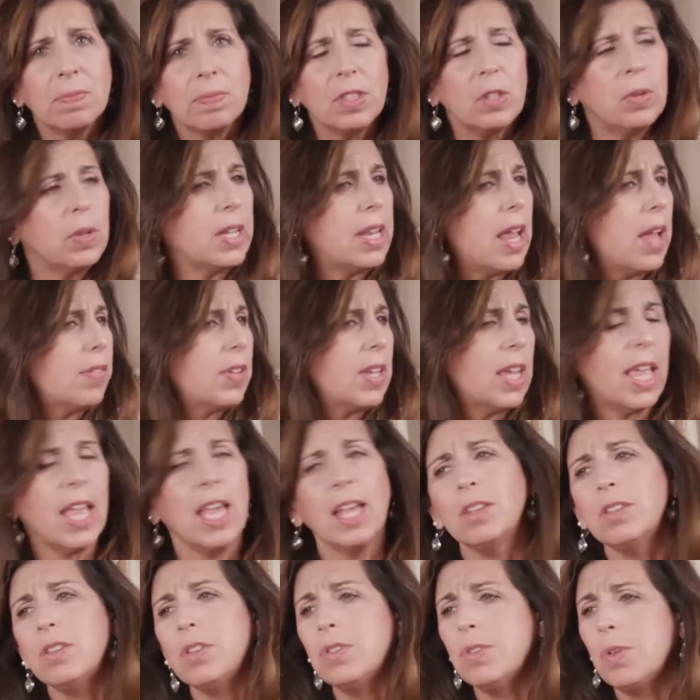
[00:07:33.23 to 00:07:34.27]
You can have
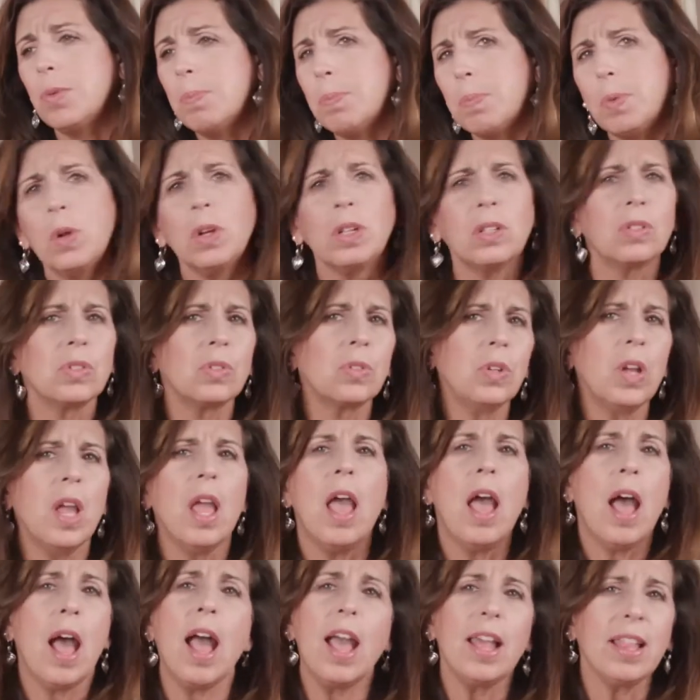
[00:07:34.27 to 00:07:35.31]
candles or books, or
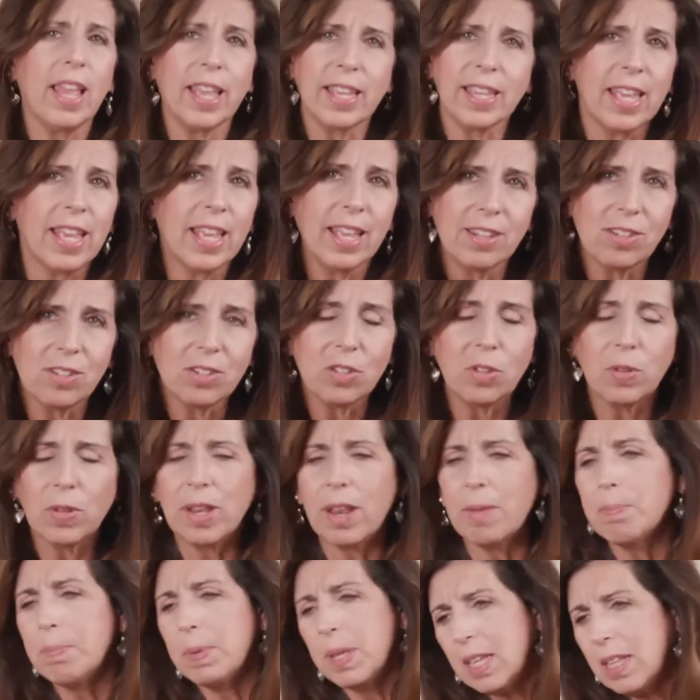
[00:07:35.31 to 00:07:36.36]
I like candles. You
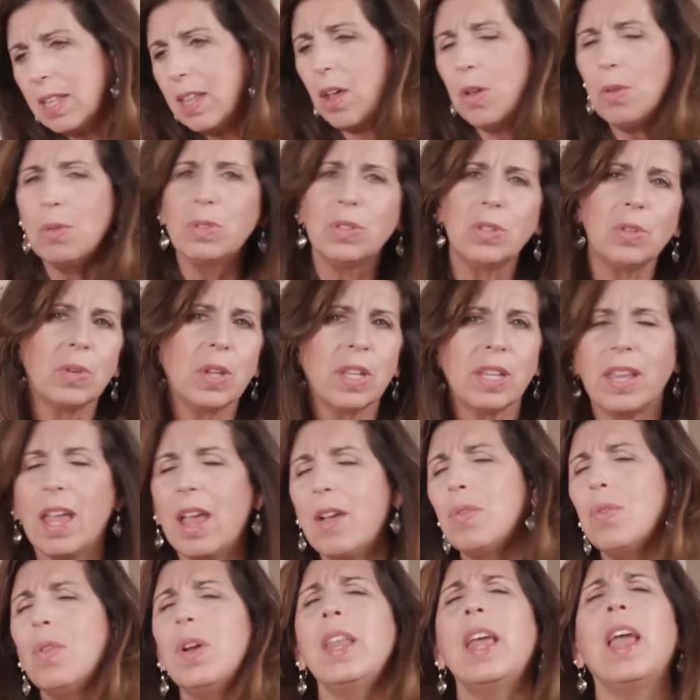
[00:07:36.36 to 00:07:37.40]
can have pillows. You can
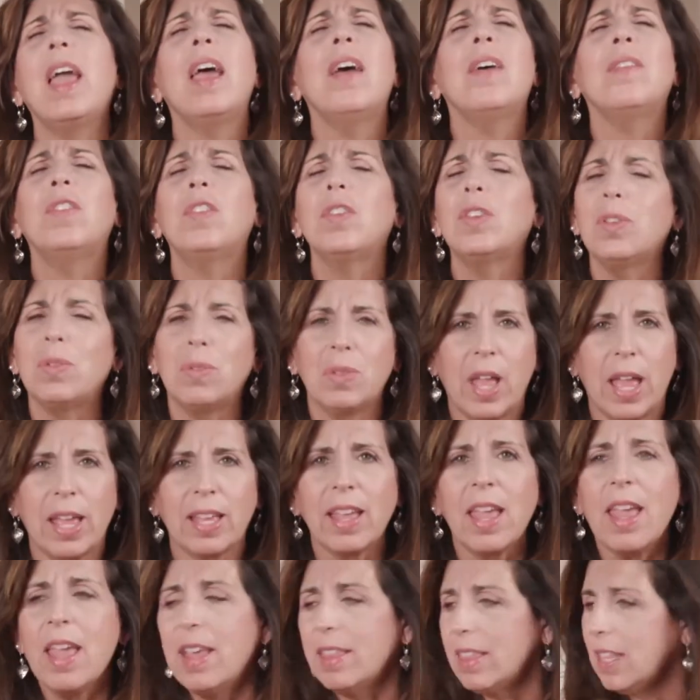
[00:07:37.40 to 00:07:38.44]
have whatever you
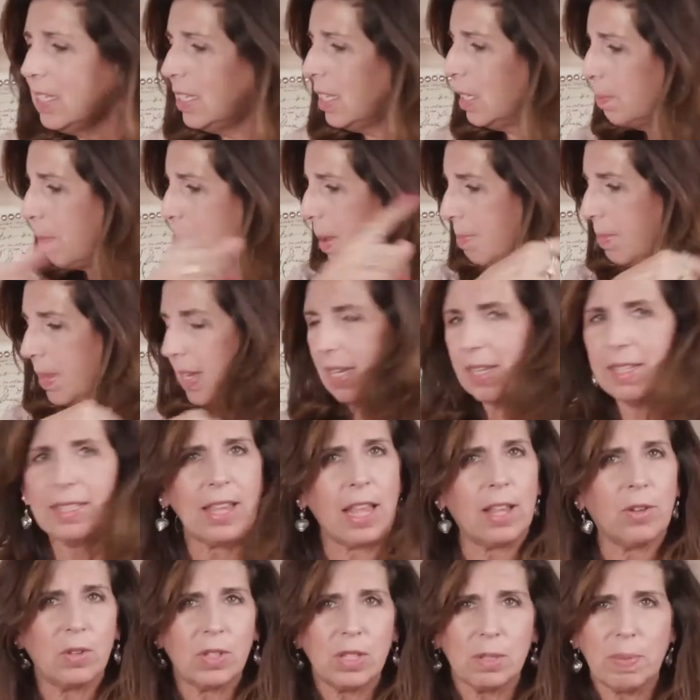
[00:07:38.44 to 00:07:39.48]
like. This is my mini
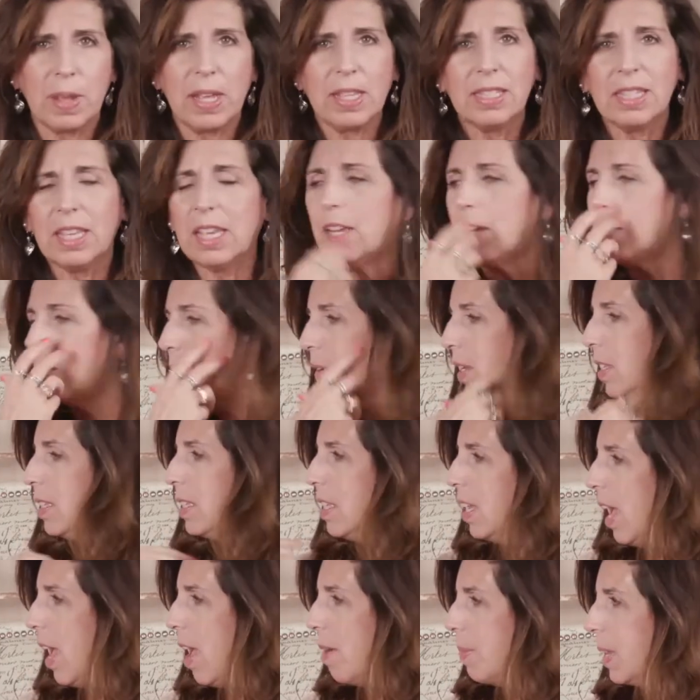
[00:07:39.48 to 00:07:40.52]
sacred space here. You can
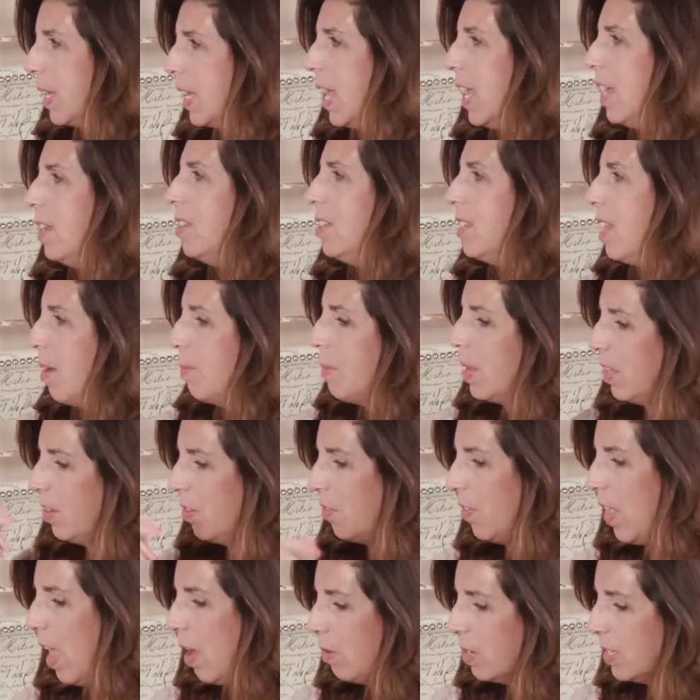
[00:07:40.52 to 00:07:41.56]
see I have my candles. I have my
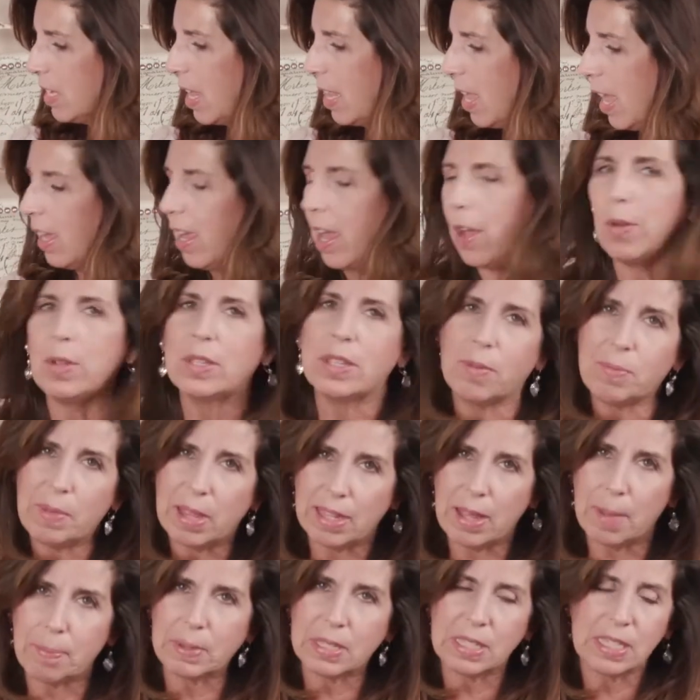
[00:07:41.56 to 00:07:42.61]
little flowers I like. I always have my
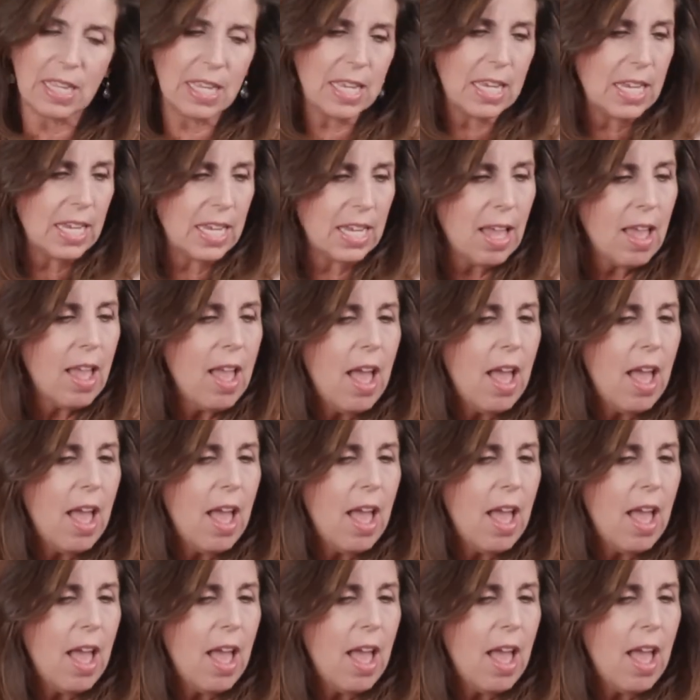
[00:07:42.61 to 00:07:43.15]
cup of tea.